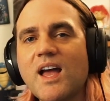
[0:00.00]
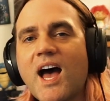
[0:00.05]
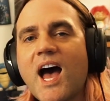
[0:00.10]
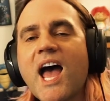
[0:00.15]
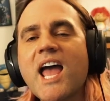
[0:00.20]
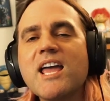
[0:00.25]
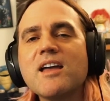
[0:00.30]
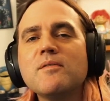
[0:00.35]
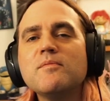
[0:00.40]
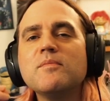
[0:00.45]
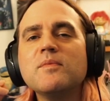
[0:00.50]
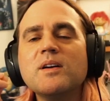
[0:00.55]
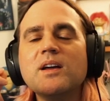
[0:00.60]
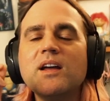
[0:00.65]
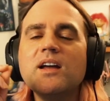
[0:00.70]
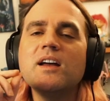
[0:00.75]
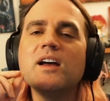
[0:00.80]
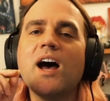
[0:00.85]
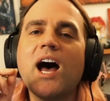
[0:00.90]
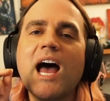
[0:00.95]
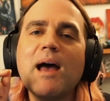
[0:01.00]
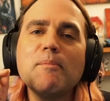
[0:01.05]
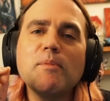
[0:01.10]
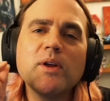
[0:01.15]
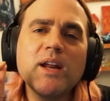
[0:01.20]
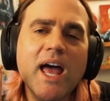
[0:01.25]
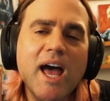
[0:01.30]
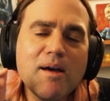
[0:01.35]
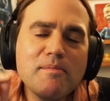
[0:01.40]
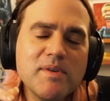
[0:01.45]
I am I'm
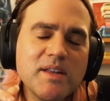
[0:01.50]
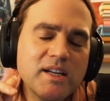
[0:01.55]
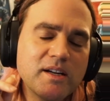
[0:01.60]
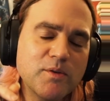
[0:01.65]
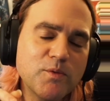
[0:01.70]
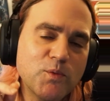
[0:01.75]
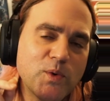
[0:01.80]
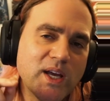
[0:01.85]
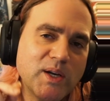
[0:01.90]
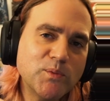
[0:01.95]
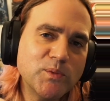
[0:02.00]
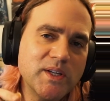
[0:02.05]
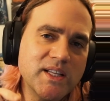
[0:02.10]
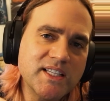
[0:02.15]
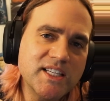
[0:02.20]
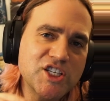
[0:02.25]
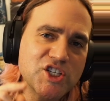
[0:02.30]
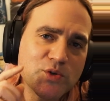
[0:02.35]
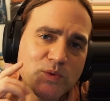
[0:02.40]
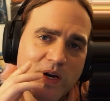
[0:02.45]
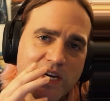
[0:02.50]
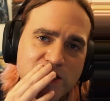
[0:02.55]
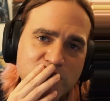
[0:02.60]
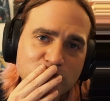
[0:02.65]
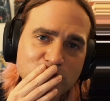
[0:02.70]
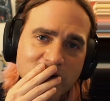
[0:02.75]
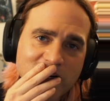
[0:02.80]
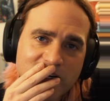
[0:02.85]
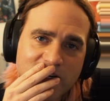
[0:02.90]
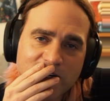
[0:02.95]
on, I'm in a win-win
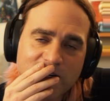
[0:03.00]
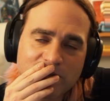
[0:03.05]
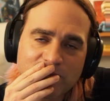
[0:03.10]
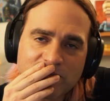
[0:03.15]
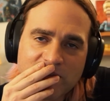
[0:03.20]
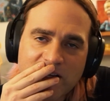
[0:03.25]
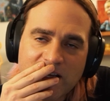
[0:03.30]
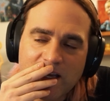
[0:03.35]
situation right here.